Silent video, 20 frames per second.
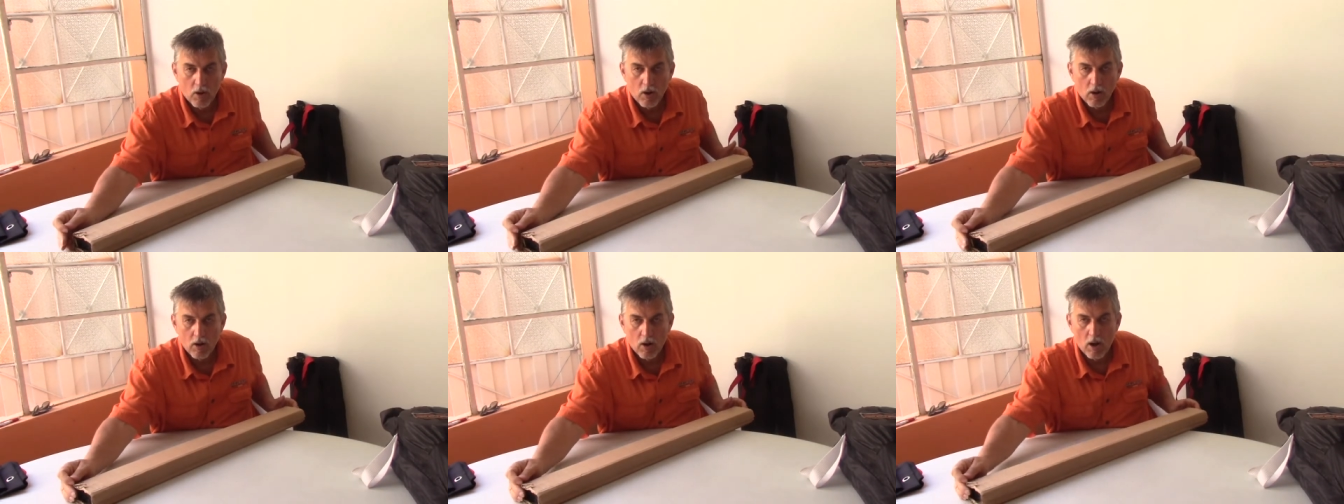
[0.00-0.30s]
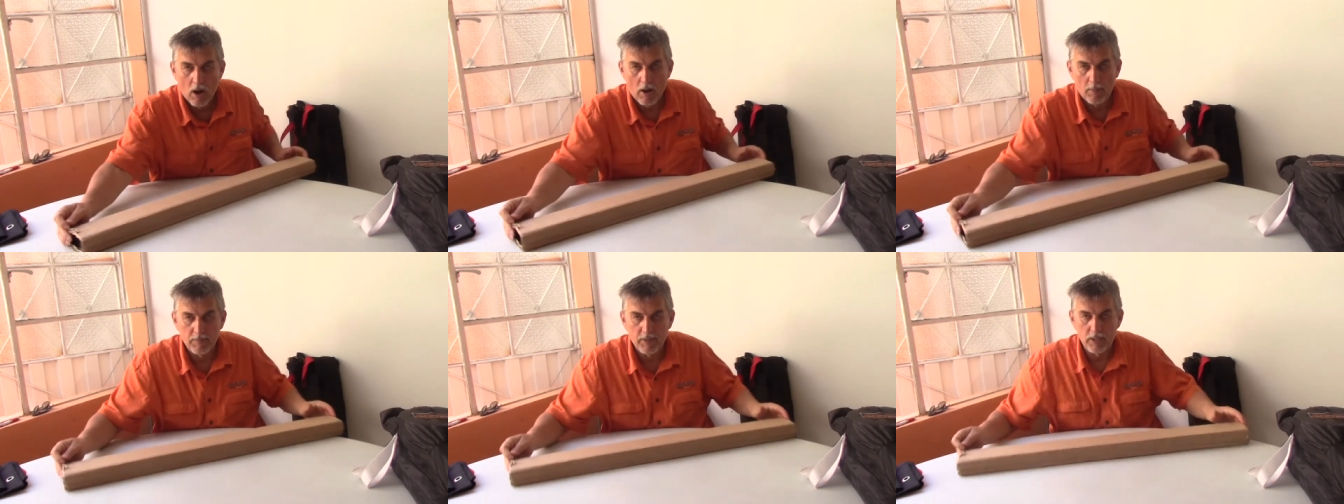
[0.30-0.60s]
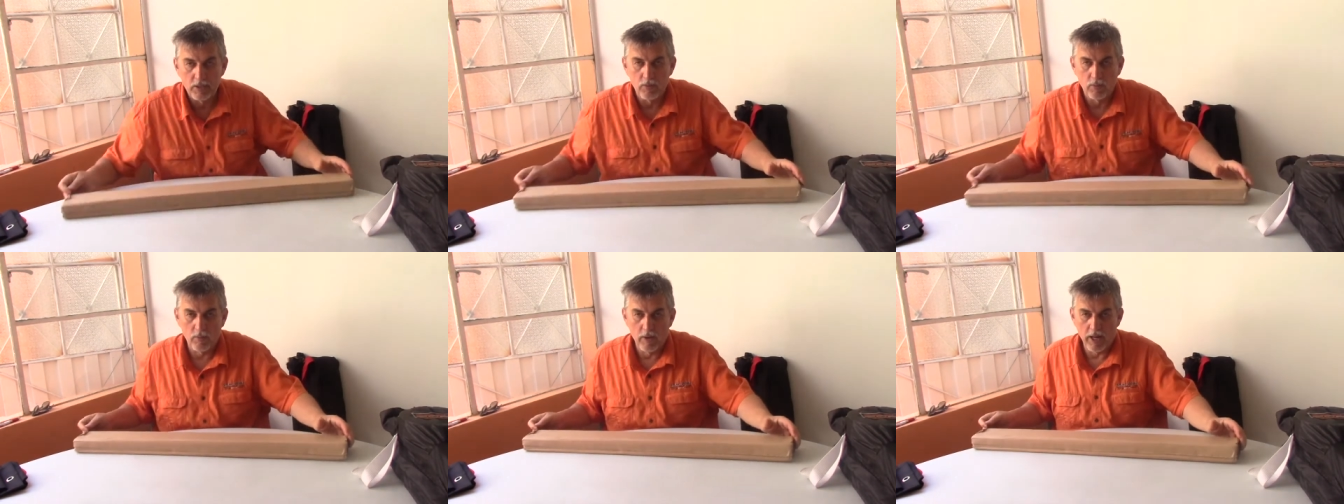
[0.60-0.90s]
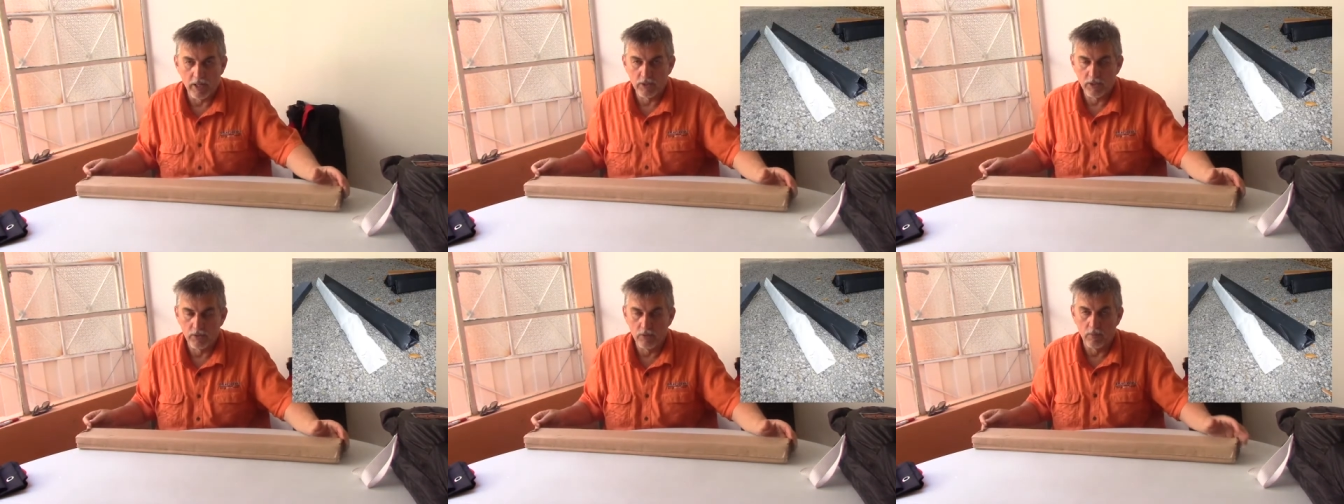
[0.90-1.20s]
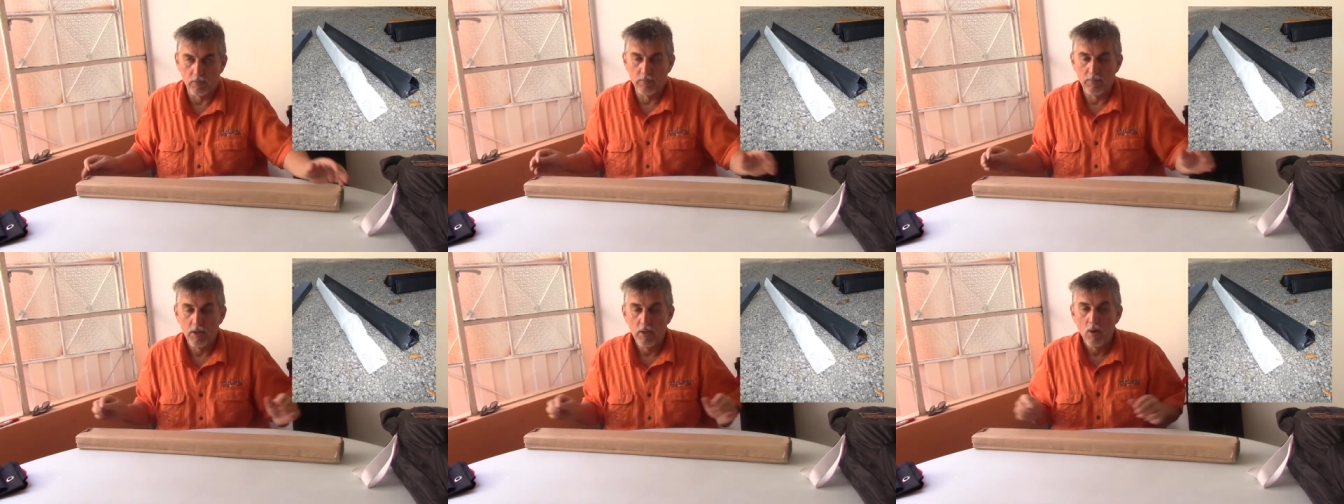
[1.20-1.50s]
are
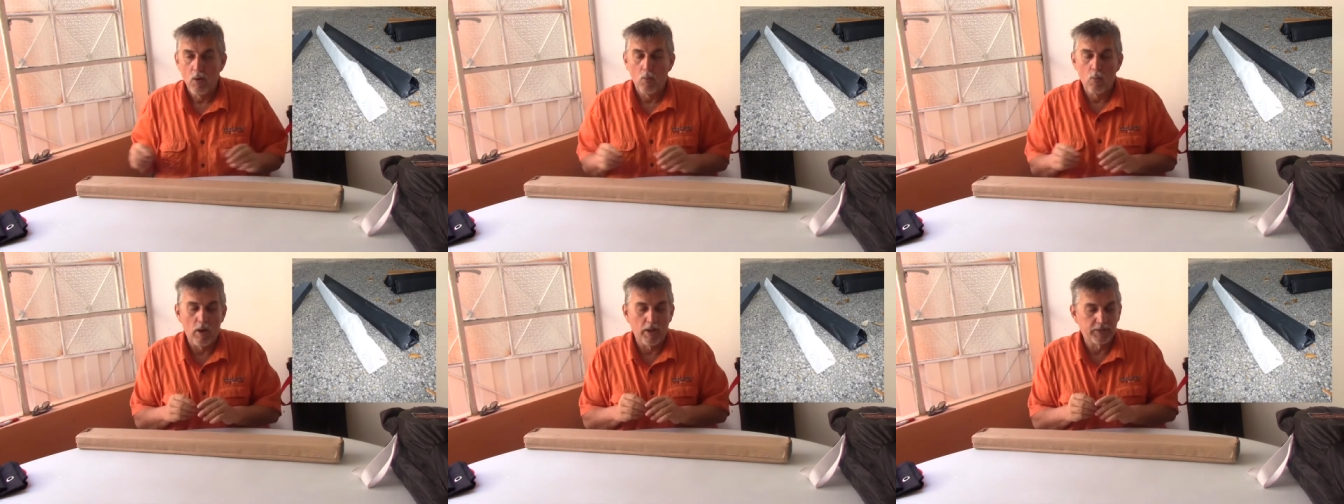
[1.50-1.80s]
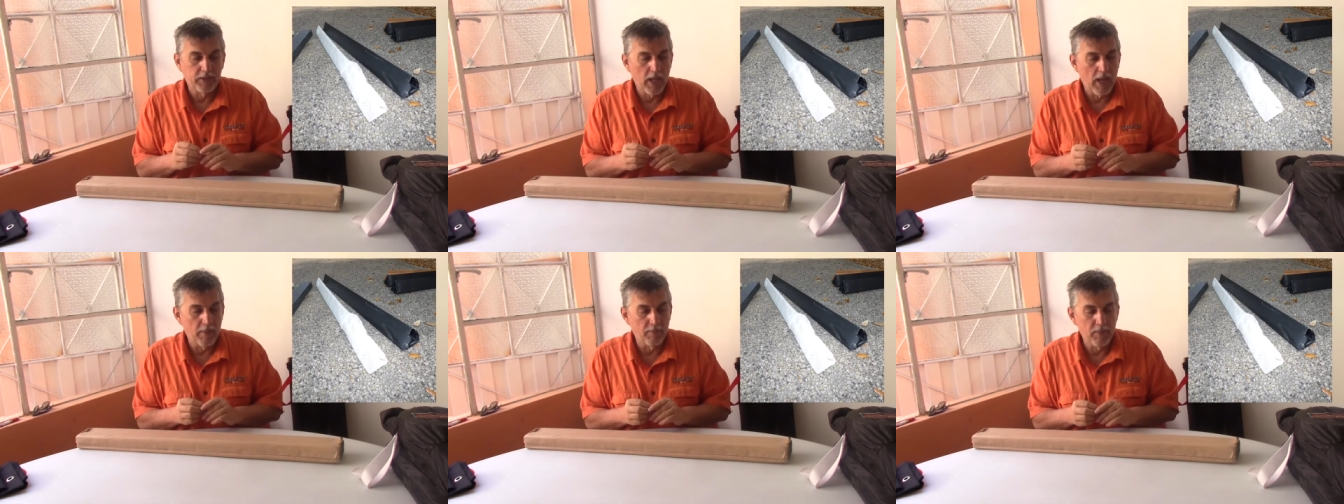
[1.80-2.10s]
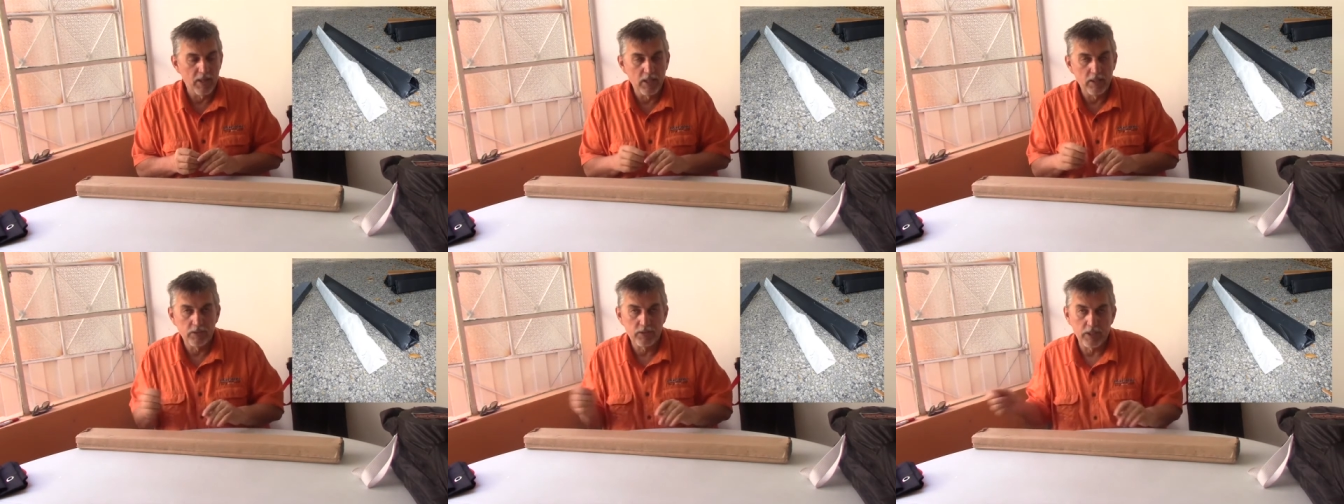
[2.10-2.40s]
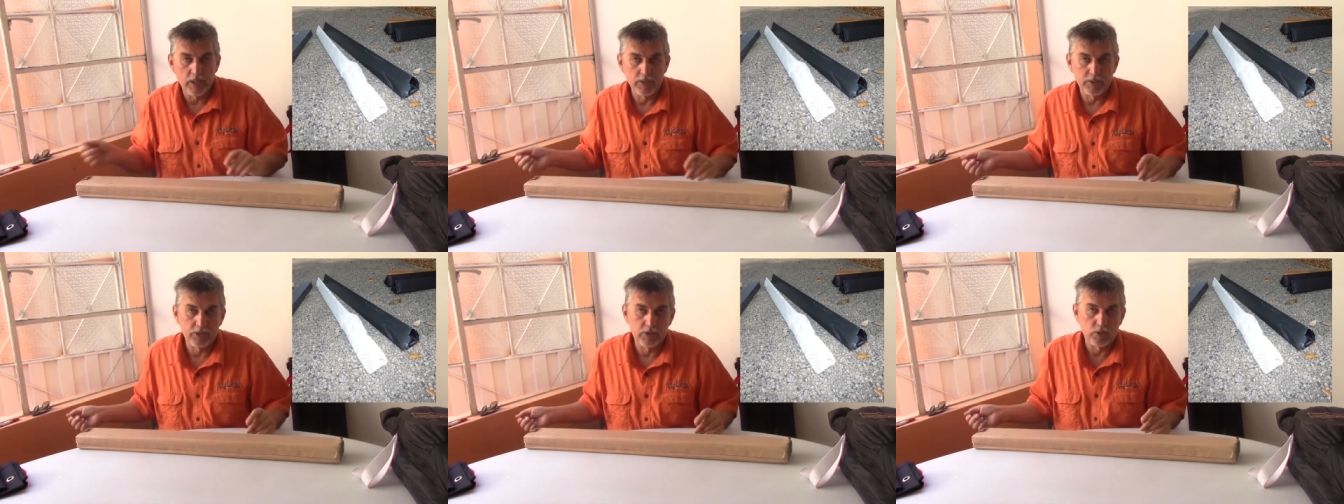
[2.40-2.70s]
omnidirectional. What that means is,